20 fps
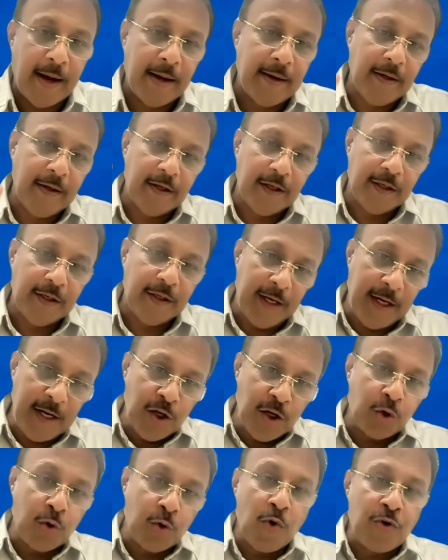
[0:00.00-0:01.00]
And
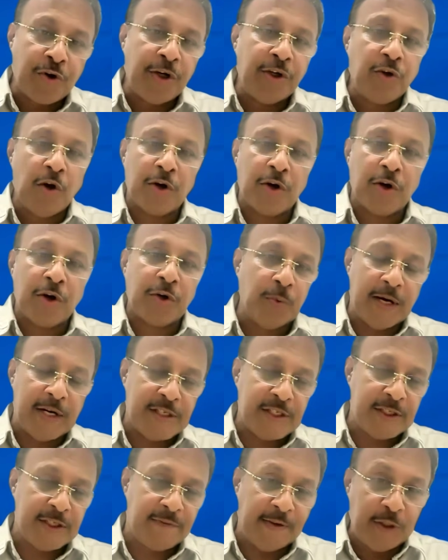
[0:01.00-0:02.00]
in
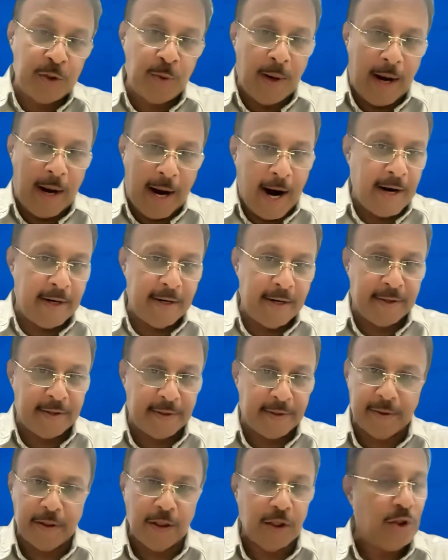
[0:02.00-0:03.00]
Rotary.org, when you add
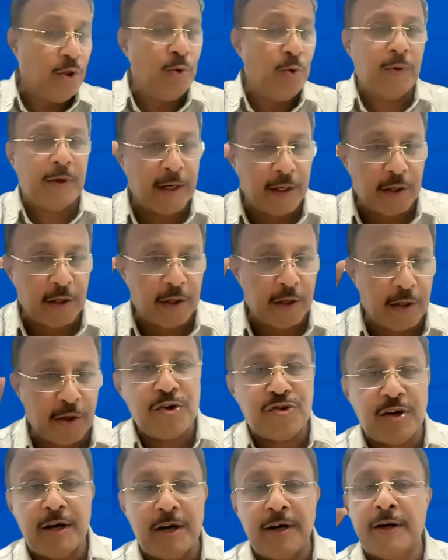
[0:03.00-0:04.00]
it here, you
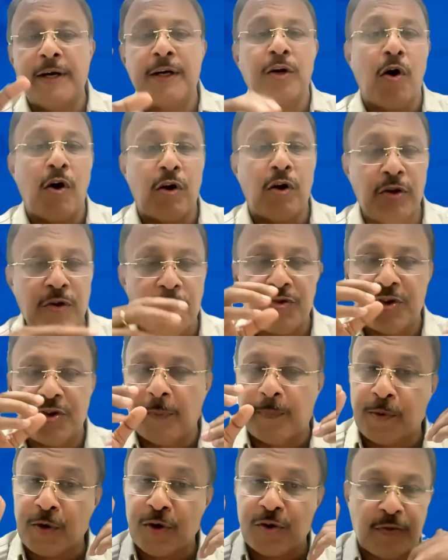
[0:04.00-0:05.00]
cannot generate all
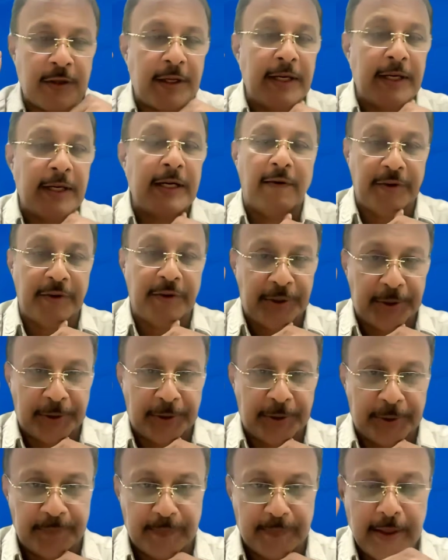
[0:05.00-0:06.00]
those reports for the
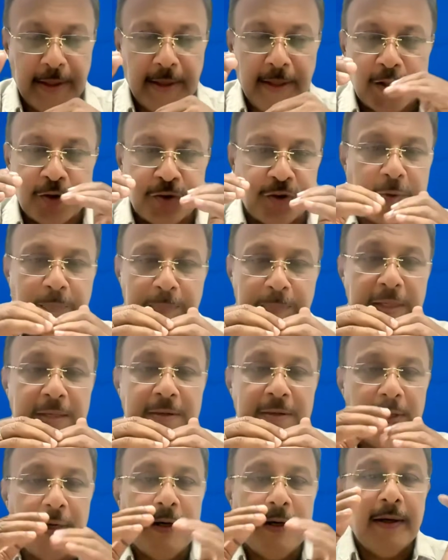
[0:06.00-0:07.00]
governor. So that
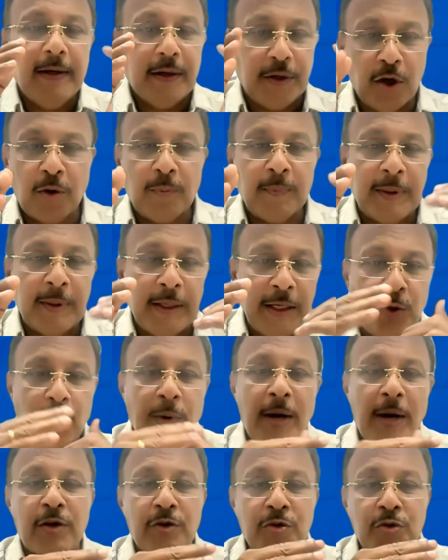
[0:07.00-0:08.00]
means normally
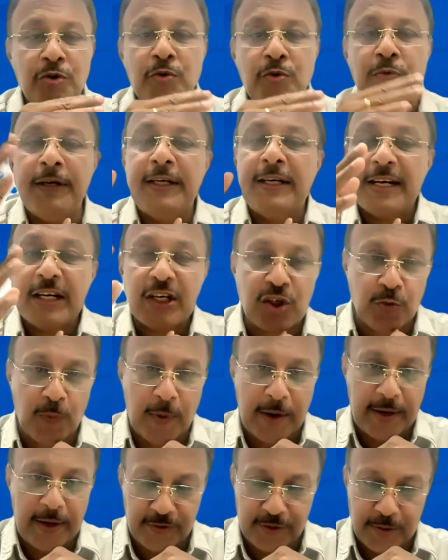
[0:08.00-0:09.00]
you have to do it
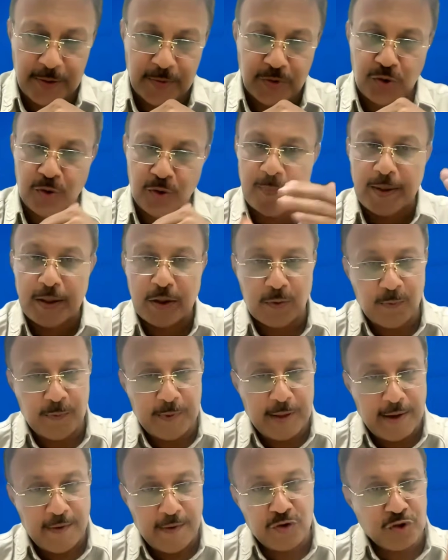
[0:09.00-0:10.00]
twice. So, but
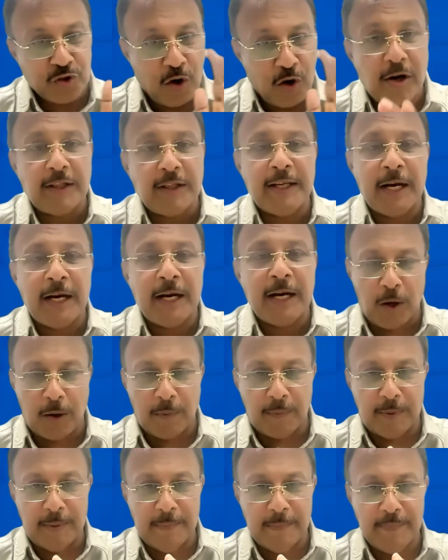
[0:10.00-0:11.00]
we have solved that
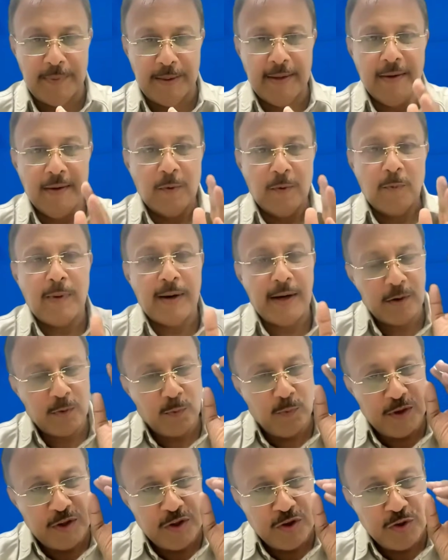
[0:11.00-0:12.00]
problem,
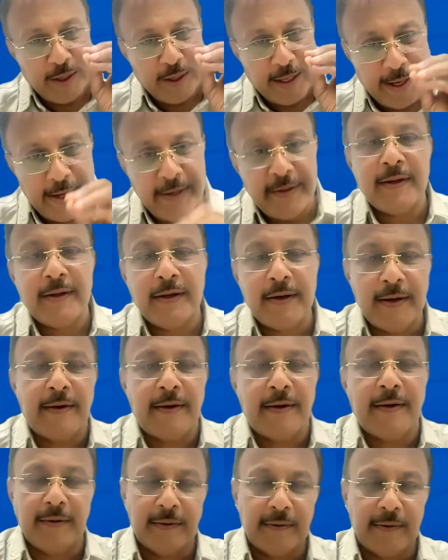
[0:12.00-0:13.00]
where once you enter
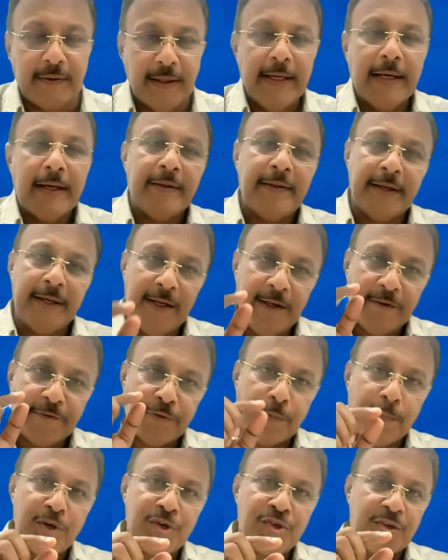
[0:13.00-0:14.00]
it here, the
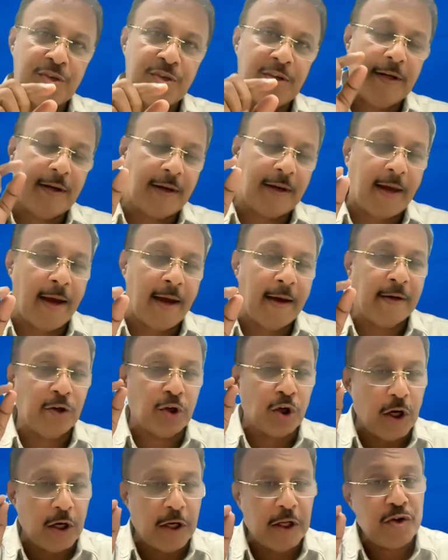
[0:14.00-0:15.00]
information
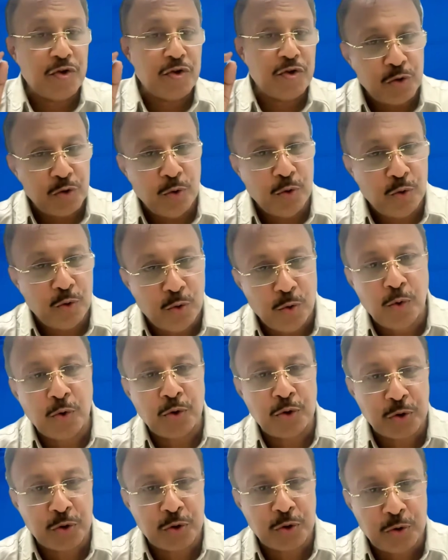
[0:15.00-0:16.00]
can also
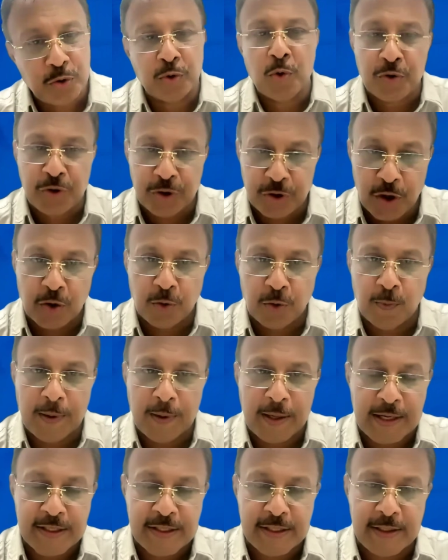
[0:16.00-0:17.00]
go to
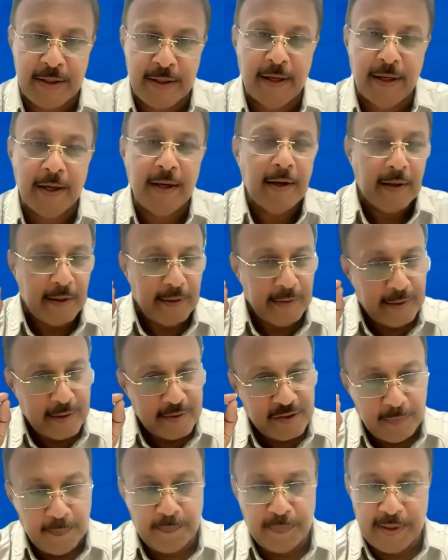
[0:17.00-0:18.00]
Rotary.org
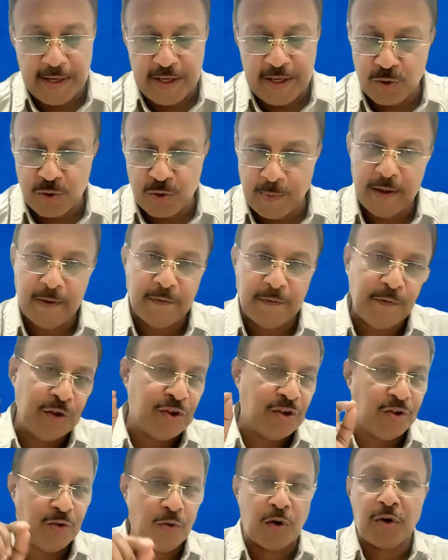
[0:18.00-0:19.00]
in the simplest way,
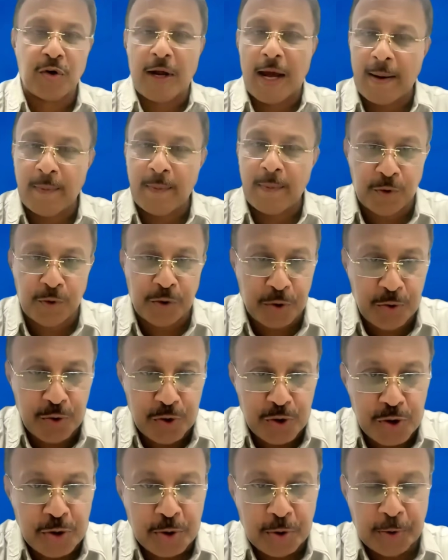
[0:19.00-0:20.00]
which is what I'm going
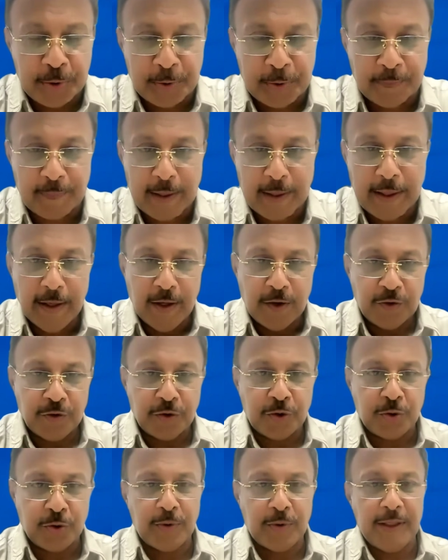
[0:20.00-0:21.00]
to show you.
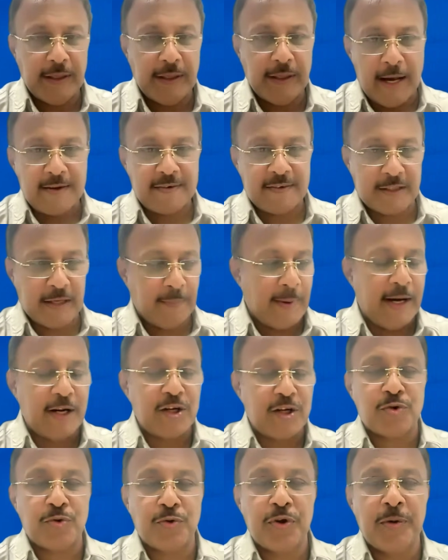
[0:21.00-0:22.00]
So today, last
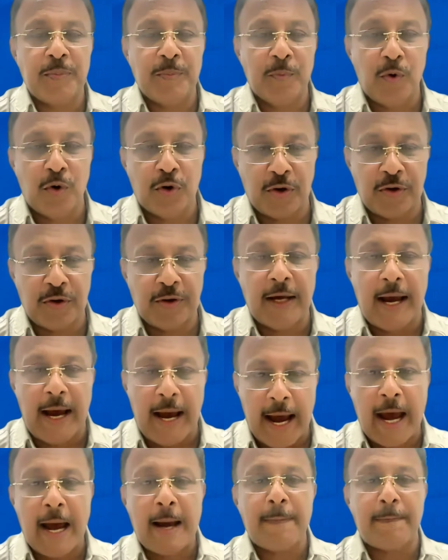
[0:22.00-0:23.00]
time I showed you more on
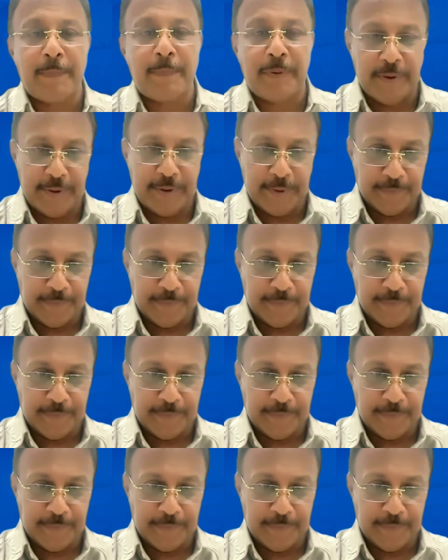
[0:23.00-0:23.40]
the app,